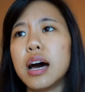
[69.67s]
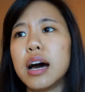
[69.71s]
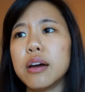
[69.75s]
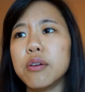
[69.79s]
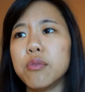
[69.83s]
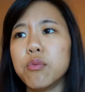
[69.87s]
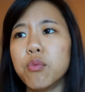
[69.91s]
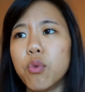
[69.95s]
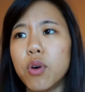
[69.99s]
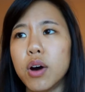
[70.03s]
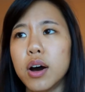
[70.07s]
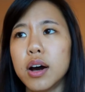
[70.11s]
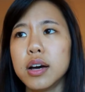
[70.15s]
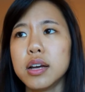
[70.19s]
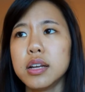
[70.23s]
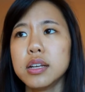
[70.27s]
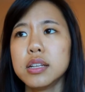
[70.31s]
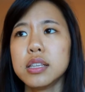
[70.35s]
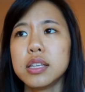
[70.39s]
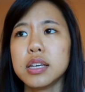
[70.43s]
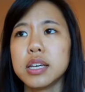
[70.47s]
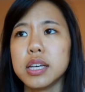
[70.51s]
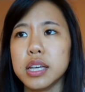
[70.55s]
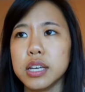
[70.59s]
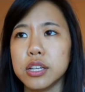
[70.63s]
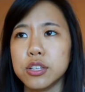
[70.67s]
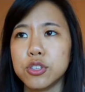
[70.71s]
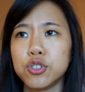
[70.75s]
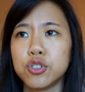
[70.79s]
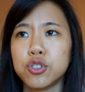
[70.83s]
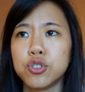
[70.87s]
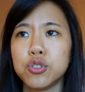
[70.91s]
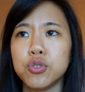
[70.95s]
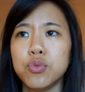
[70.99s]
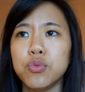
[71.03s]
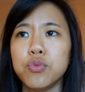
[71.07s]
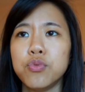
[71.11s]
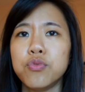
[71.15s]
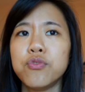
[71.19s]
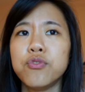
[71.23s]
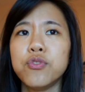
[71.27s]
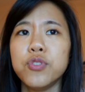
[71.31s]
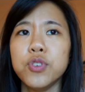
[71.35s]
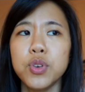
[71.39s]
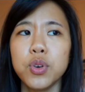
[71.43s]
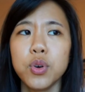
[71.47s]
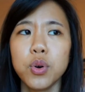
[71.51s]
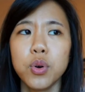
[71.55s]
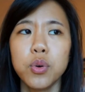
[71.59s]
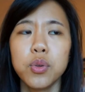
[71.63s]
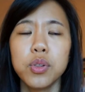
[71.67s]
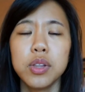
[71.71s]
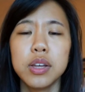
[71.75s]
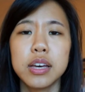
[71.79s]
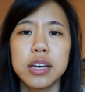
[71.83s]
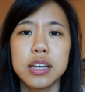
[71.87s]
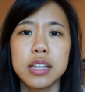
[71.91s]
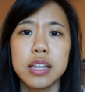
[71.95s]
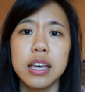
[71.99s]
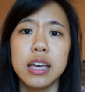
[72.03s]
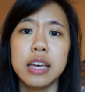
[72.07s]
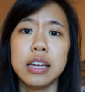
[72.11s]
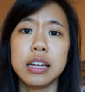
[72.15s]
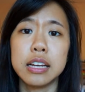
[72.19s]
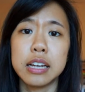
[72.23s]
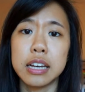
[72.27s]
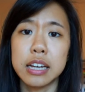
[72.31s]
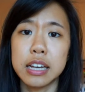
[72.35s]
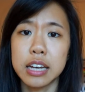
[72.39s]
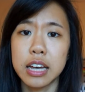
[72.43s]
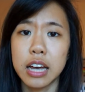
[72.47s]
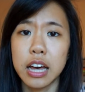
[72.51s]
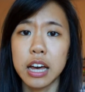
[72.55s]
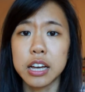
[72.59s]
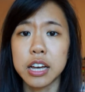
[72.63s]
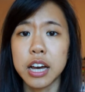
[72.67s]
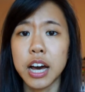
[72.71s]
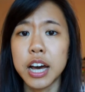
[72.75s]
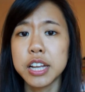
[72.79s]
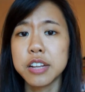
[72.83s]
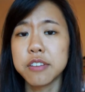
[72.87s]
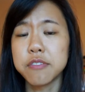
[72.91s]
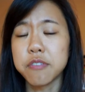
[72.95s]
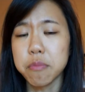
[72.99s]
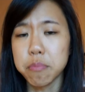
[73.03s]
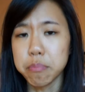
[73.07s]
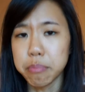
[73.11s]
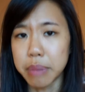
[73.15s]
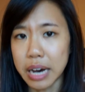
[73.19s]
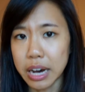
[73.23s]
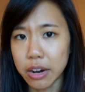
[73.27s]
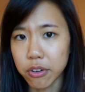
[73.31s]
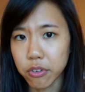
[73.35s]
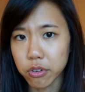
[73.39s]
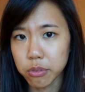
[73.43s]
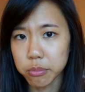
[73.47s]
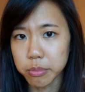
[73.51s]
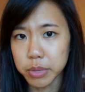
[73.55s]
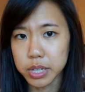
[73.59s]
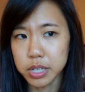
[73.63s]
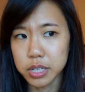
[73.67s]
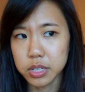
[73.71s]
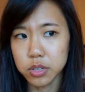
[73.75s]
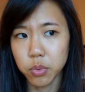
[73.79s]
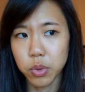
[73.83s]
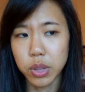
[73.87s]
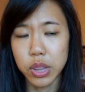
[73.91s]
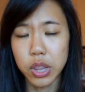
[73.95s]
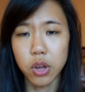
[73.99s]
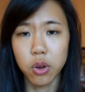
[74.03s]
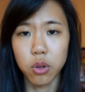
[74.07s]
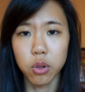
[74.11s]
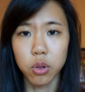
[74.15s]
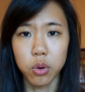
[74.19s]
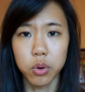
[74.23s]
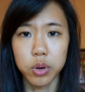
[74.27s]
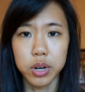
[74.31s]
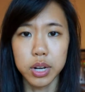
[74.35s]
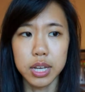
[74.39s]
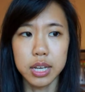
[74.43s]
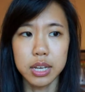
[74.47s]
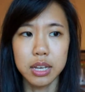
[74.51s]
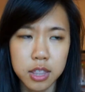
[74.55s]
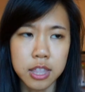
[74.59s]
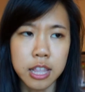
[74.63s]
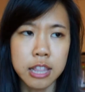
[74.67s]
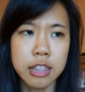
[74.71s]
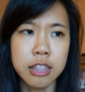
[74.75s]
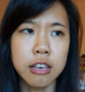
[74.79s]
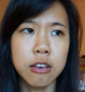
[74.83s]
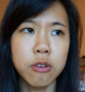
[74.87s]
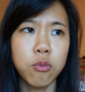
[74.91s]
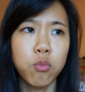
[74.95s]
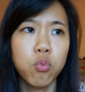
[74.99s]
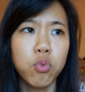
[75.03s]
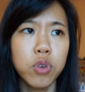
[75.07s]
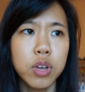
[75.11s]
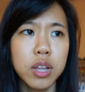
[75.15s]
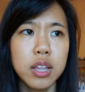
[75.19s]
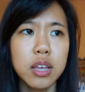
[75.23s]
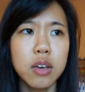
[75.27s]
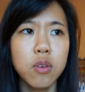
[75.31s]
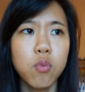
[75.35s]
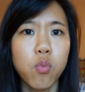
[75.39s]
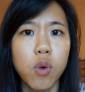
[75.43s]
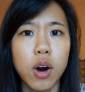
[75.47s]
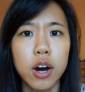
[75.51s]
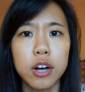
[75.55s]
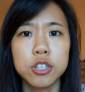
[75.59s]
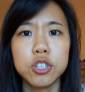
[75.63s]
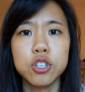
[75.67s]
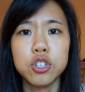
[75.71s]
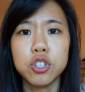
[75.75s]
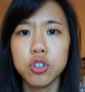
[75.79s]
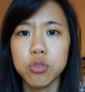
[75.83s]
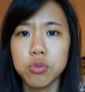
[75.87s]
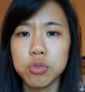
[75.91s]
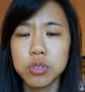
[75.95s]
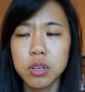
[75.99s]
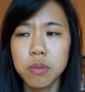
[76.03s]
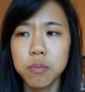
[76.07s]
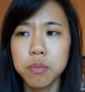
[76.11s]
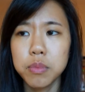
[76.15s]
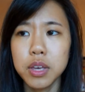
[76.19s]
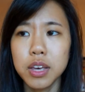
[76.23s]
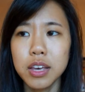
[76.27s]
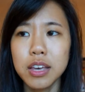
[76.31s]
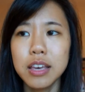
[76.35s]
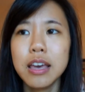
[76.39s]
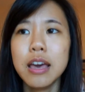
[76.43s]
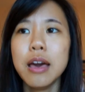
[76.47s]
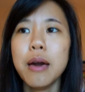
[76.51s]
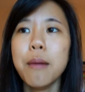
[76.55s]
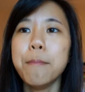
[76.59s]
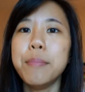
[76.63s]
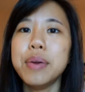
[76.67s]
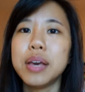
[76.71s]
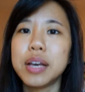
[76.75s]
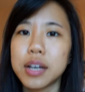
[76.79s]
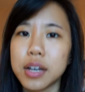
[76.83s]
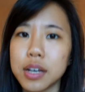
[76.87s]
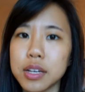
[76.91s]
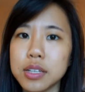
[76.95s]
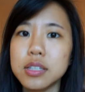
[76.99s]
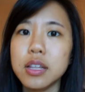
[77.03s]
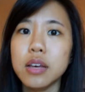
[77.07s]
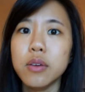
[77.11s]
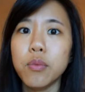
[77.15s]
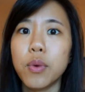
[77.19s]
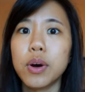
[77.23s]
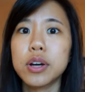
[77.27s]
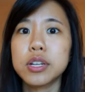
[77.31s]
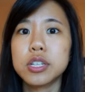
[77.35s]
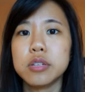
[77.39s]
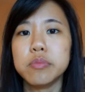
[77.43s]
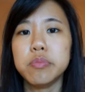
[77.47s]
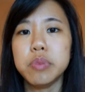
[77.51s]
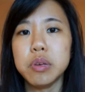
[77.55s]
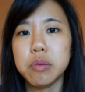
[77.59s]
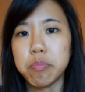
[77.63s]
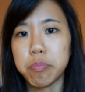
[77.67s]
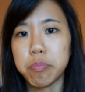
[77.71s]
want the kids to feel a kind of empowerment when they're learning, that they really want to do something because they want to be